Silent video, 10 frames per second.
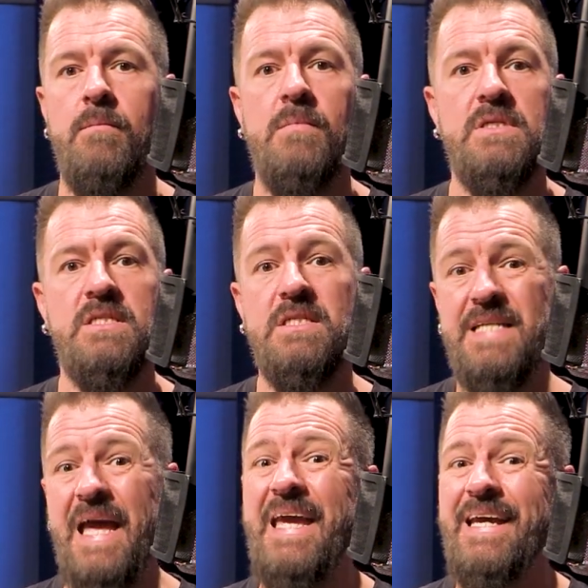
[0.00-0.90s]

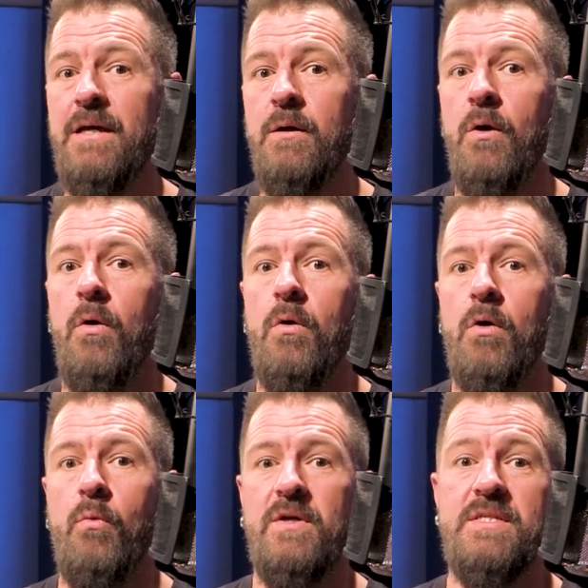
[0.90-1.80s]
mistake,
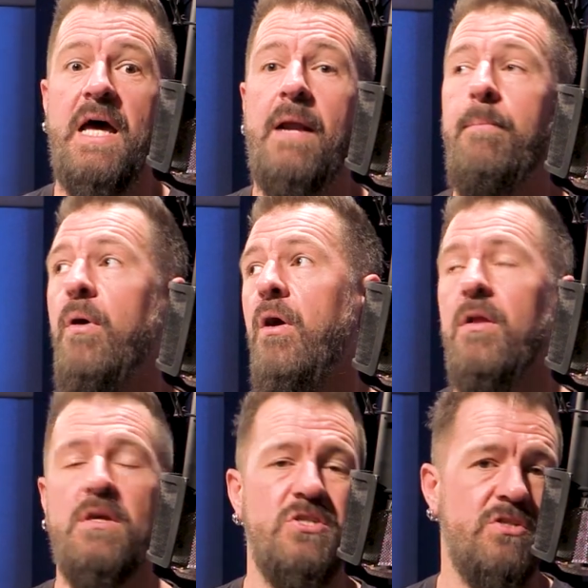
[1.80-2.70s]
or was that a part
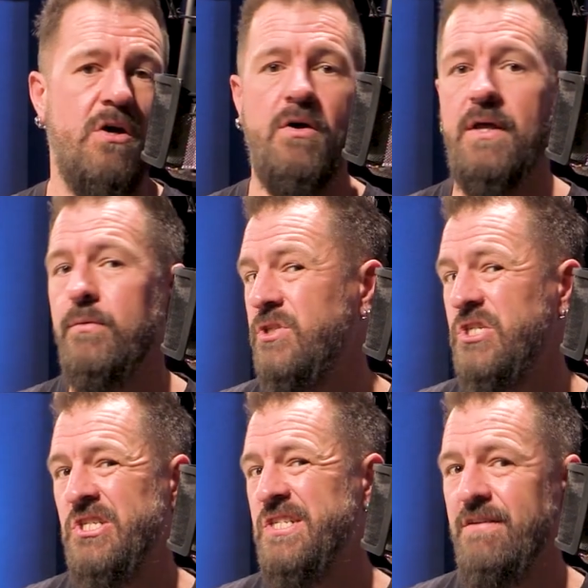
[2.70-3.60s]
of the song that was
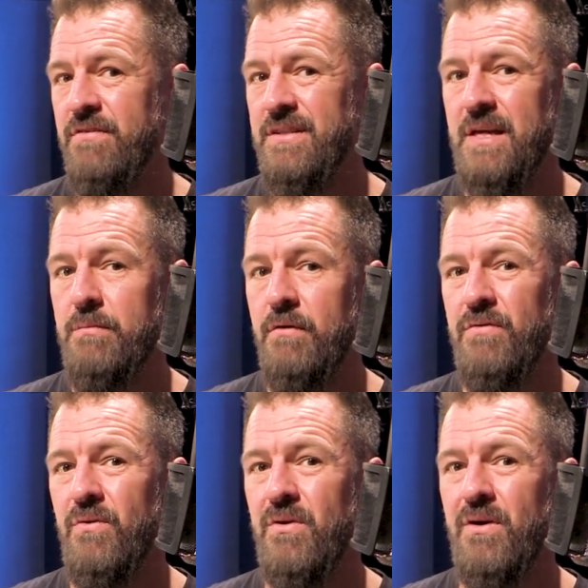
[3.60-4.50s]
just different than
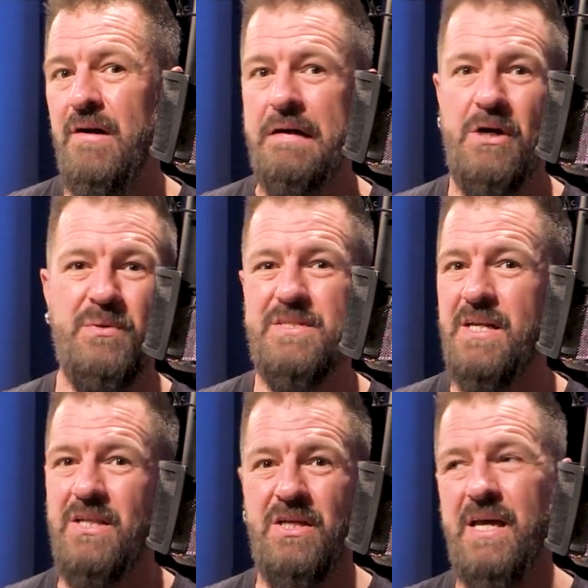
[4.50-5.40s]
before? No one's
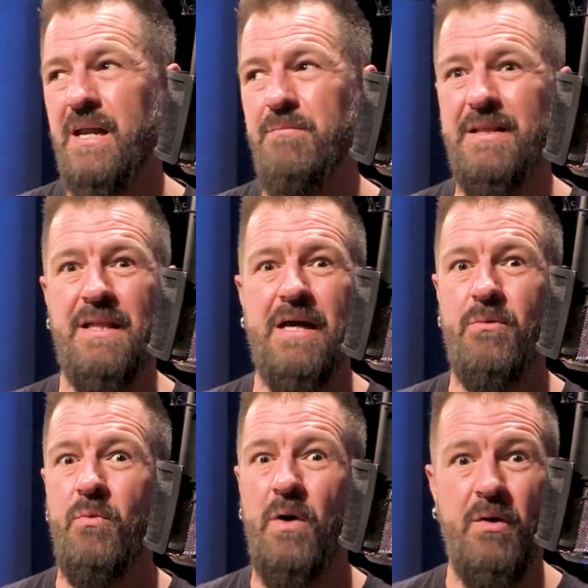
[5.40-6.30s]
going to look at it and be like,
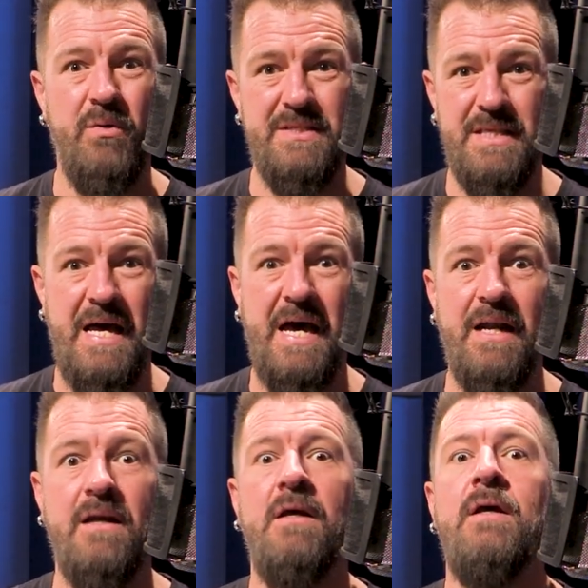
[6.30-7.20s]
what was
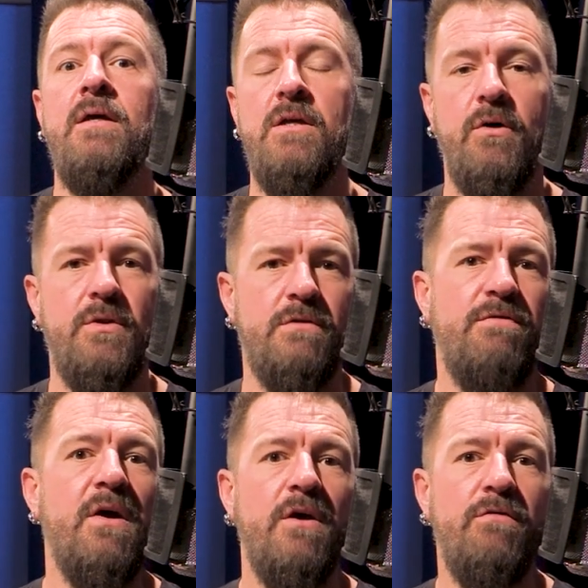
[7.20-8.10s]
that? You know, there's
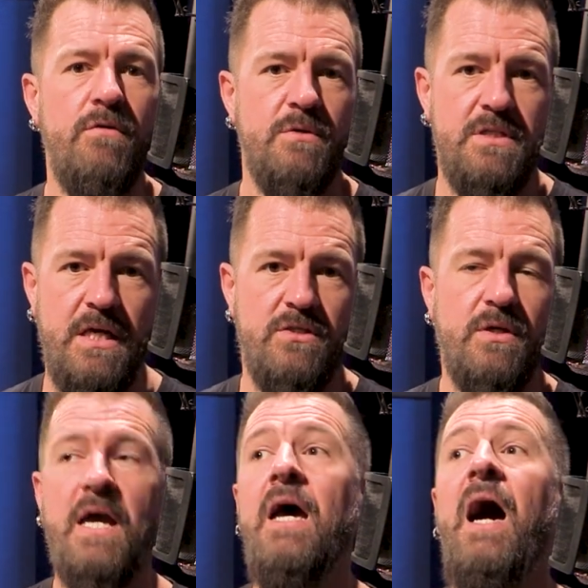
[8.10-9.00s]
very few mistakes.
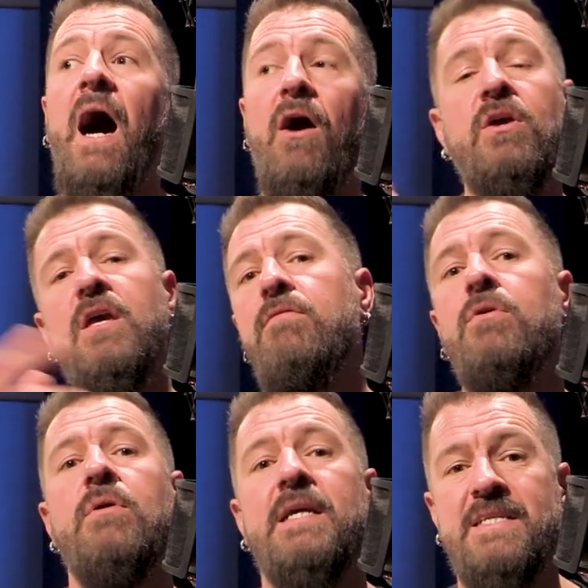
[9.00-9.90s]
Okay, I'll give
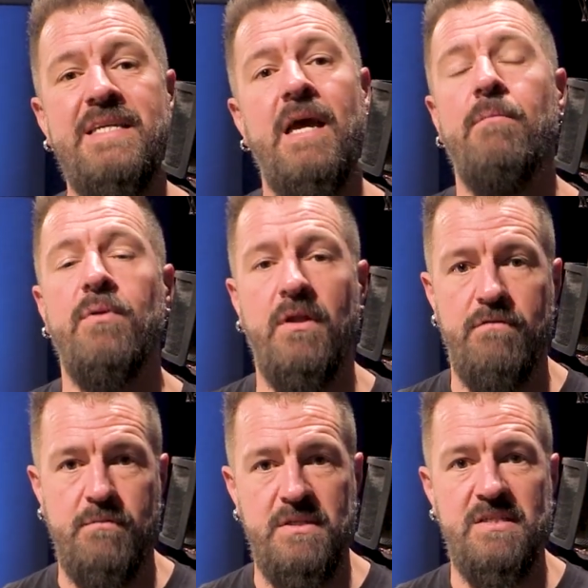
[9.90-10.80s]
you an example
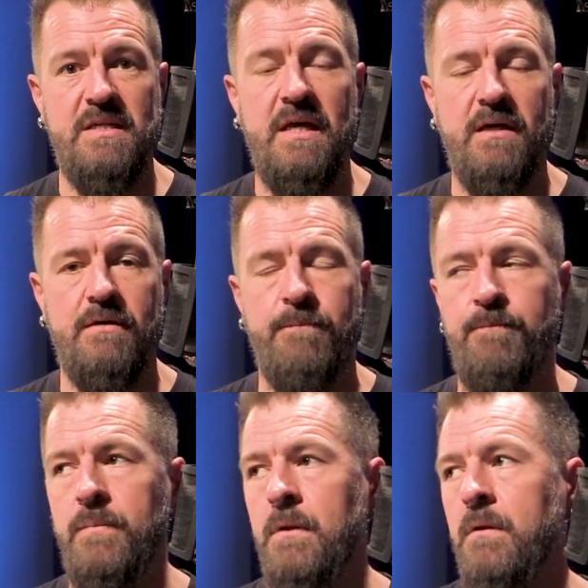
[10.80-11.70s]
of a mistake.
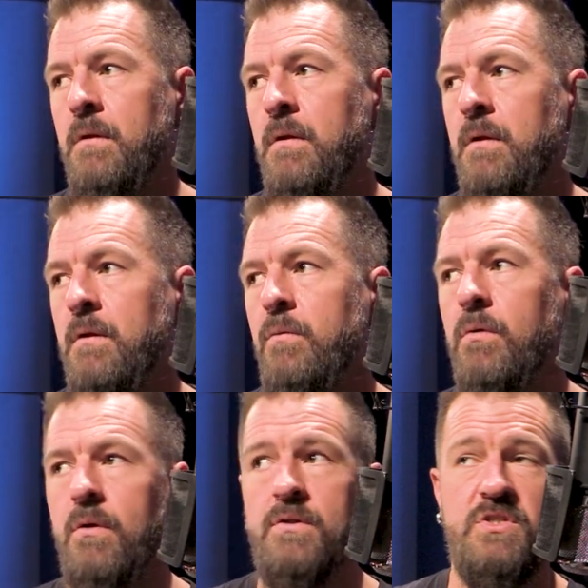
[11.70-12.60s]
We
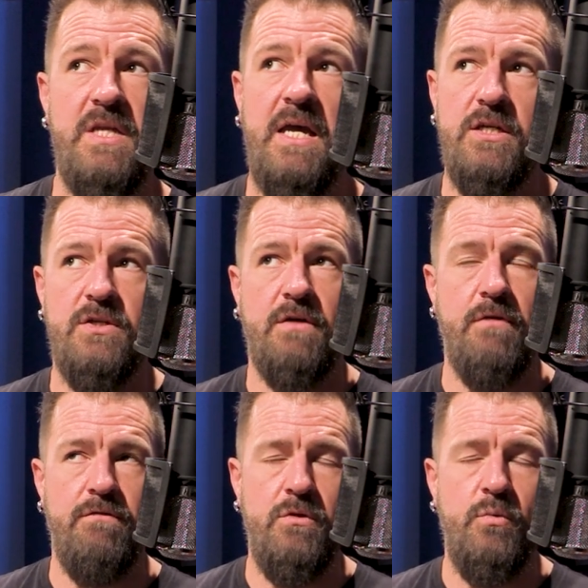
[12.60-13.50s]
were on stage
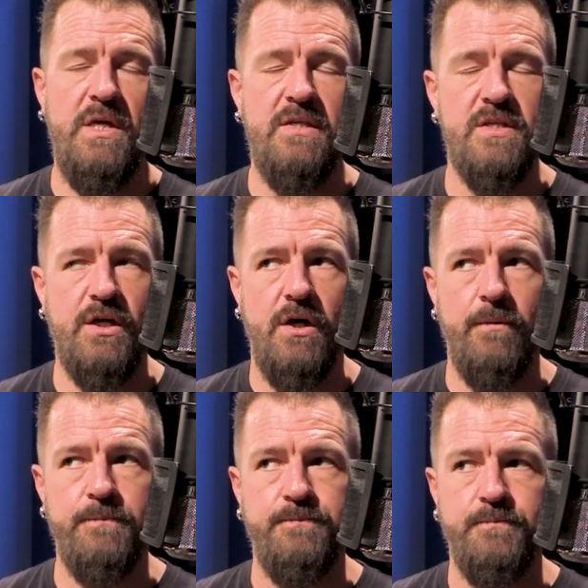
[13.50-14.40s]
a few weeks ago.